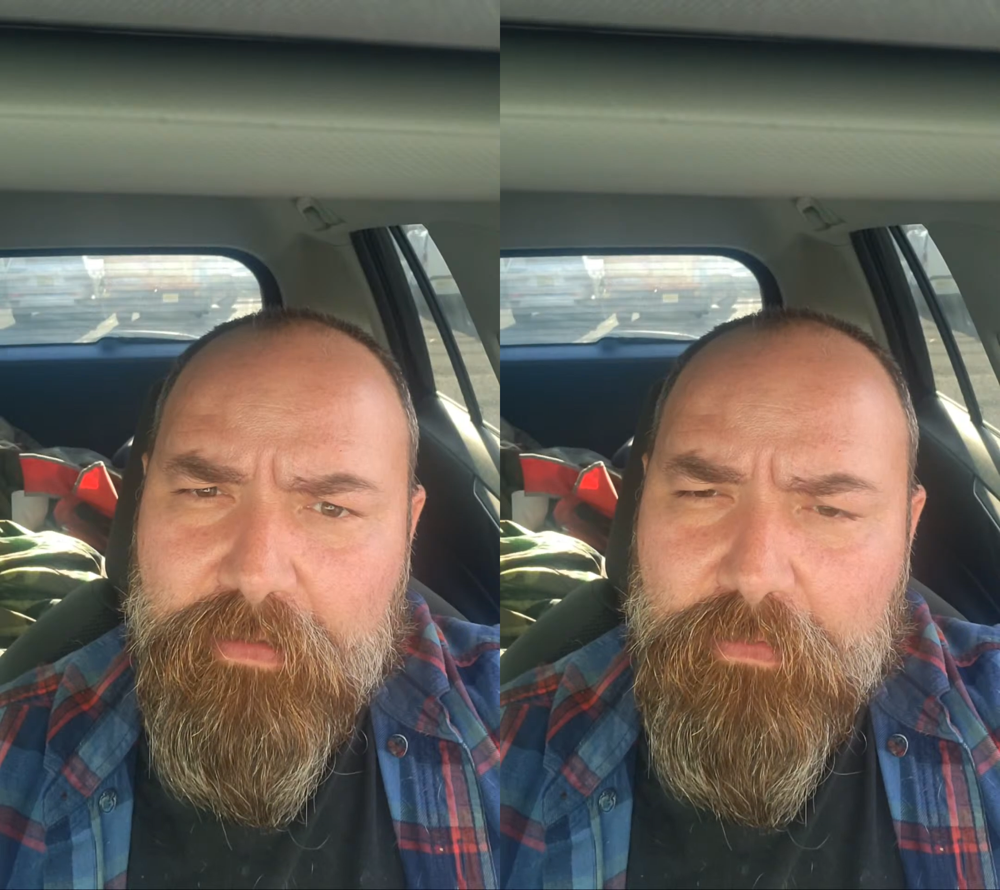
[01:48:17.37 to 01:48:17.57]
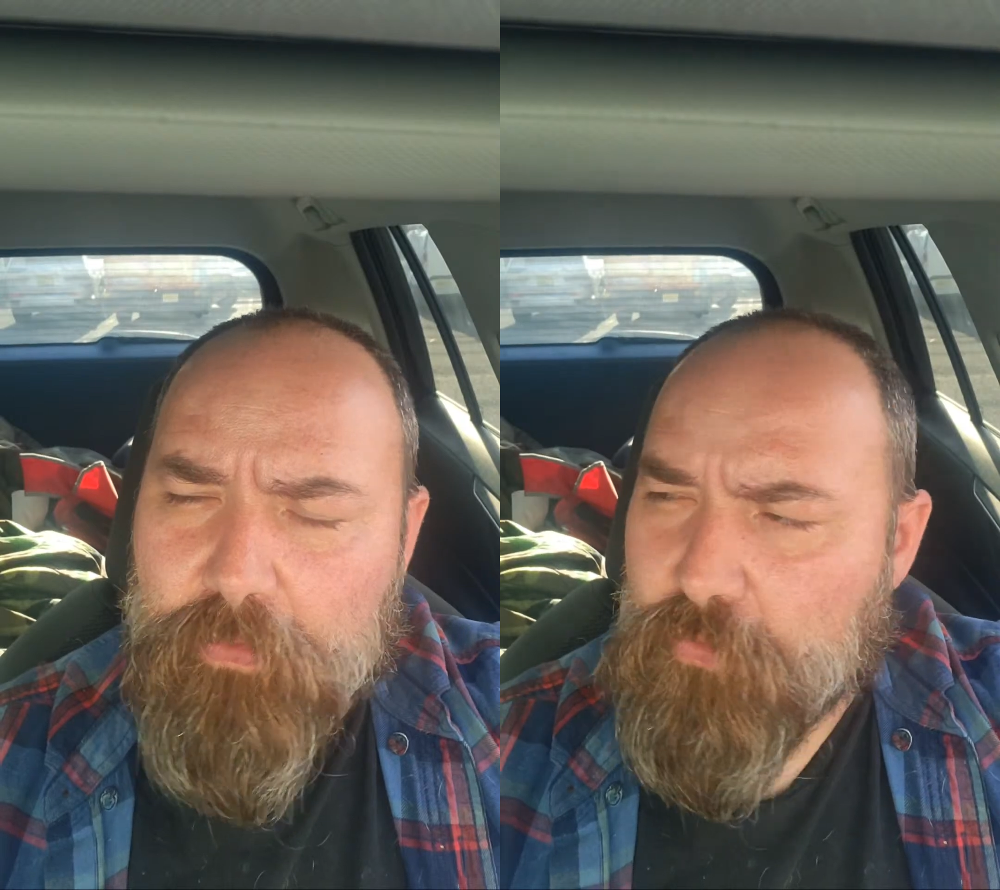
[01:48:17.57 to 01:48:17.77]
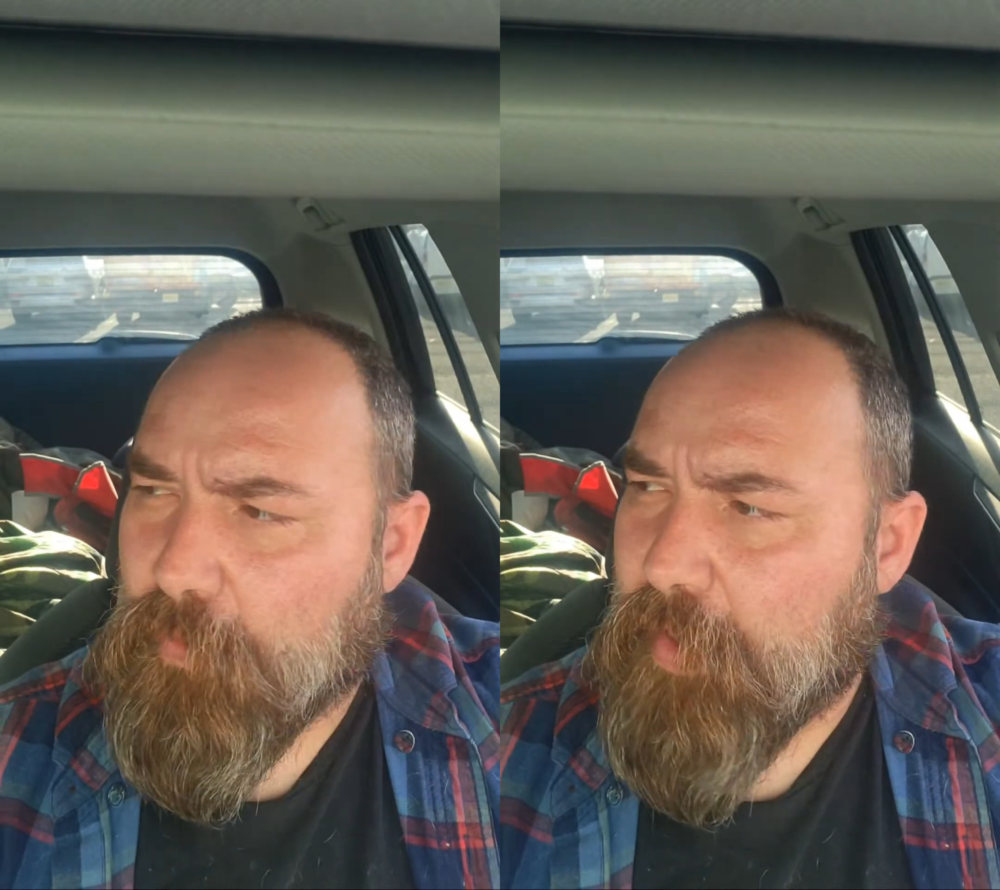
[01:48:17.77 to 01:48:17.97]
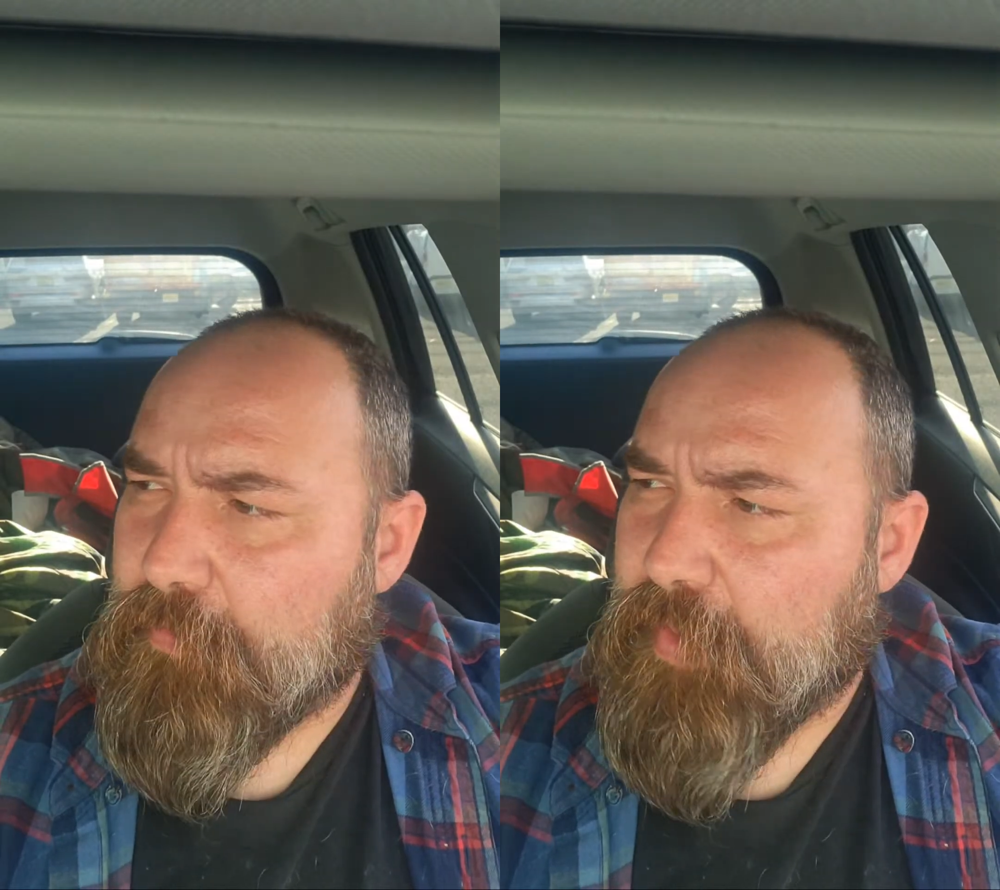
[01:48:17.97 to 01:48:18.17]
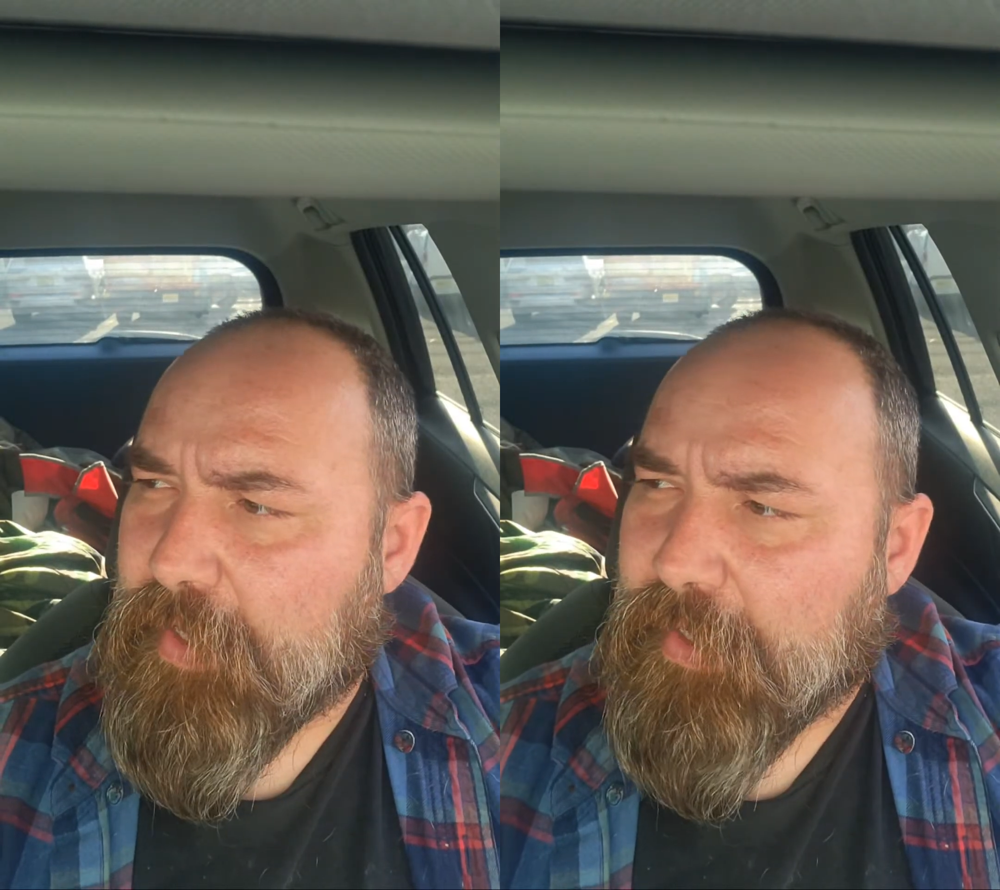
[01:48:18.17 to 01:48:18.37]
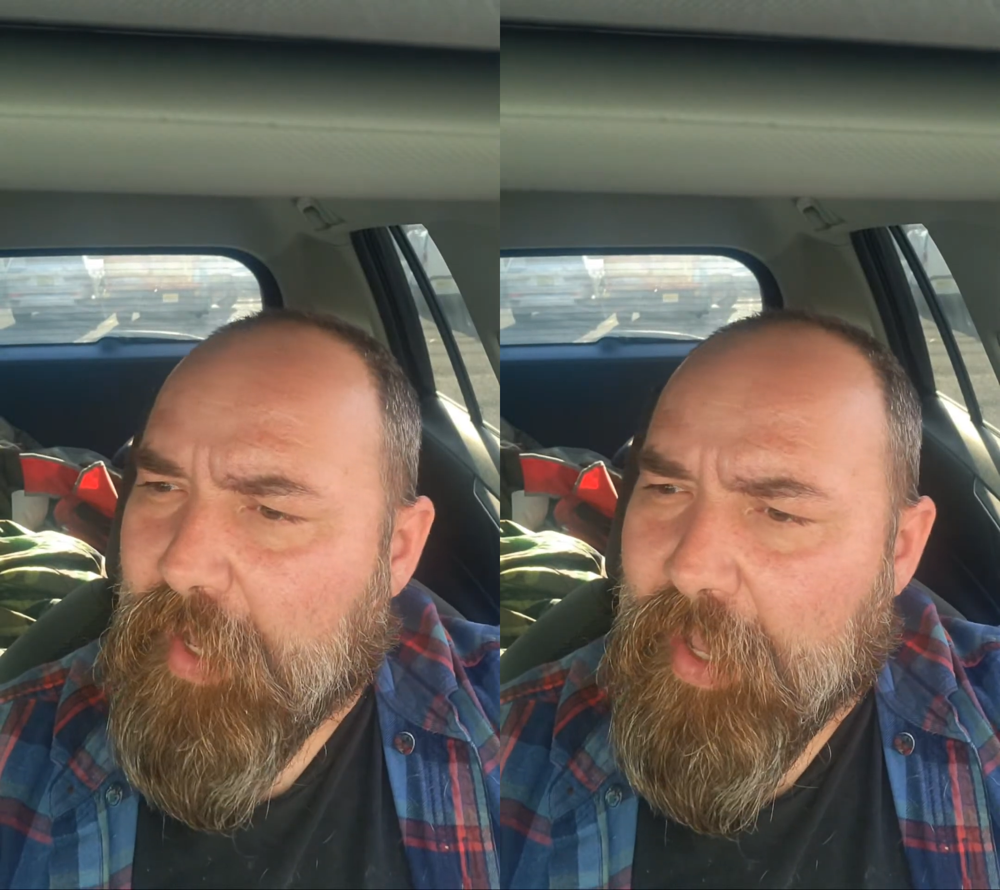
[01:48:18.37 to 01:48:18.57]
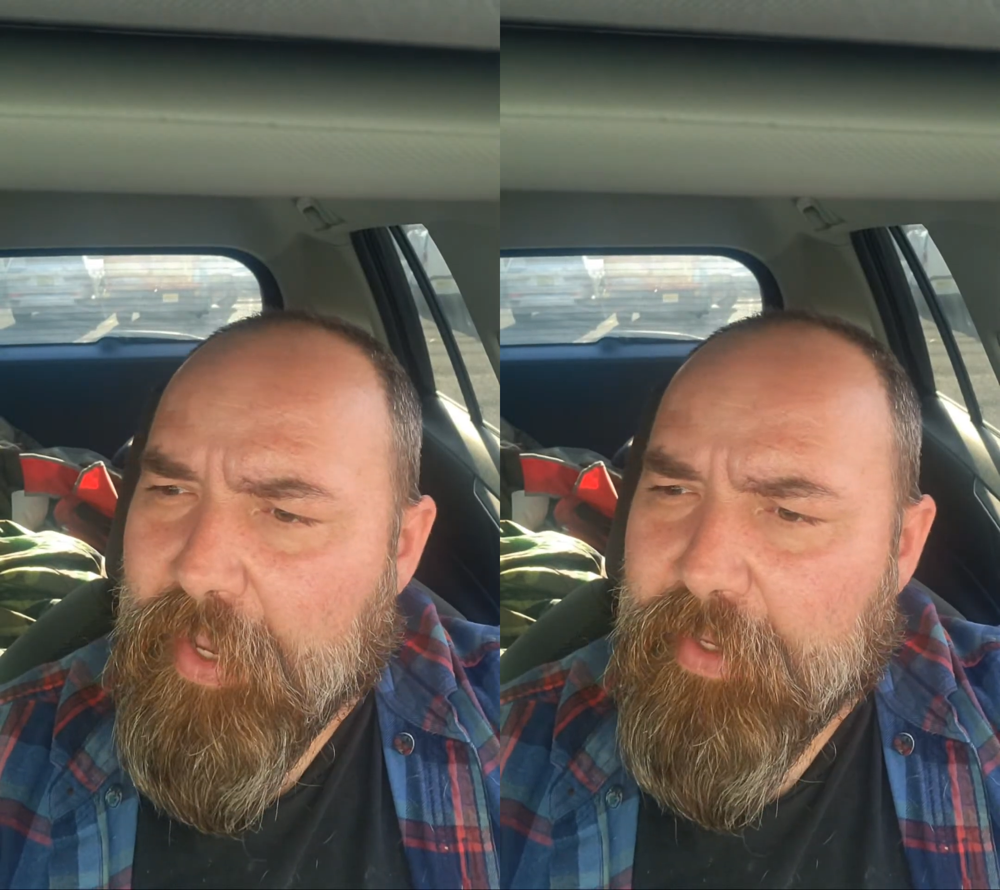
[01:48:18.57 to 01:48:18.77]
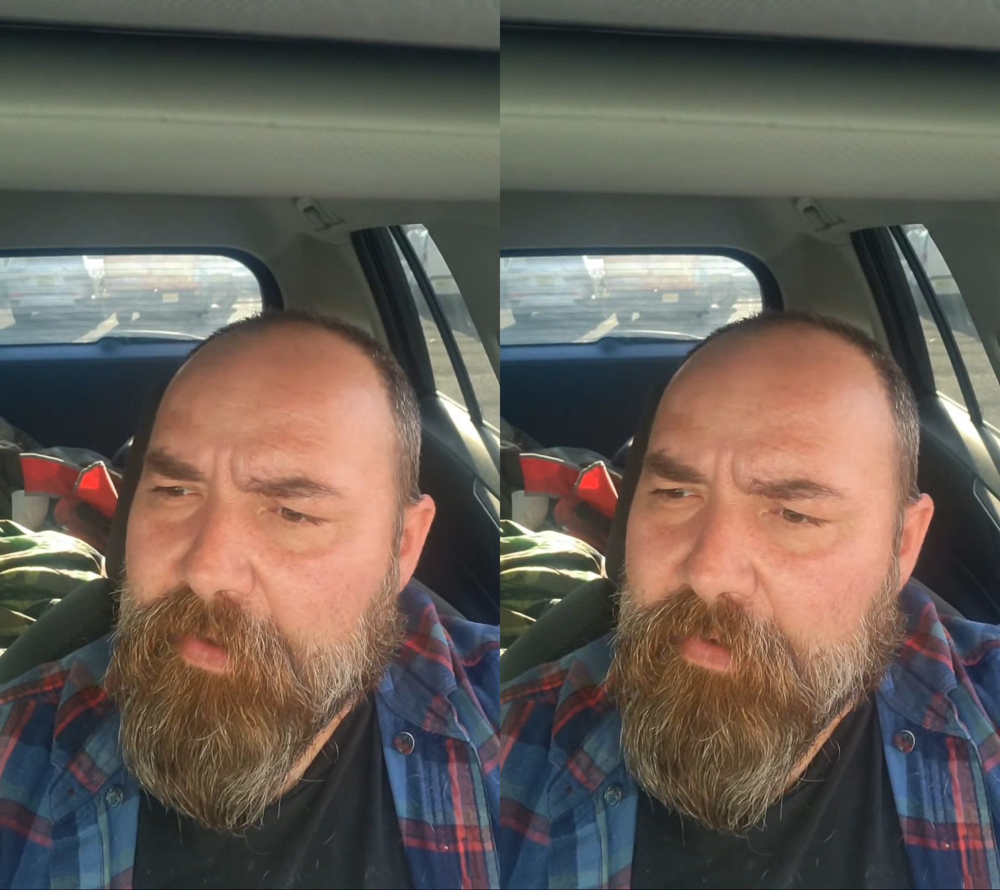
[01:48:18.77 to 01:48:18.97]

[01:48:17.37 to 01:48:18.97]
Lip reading: Would you rather that guy